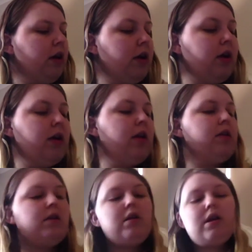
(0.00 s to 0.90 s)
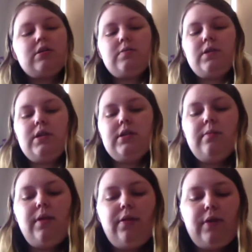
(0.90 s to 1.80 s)
And the next one is
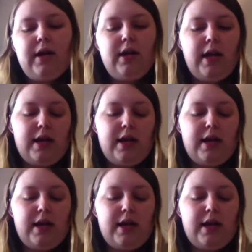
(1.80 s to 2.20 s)
number three,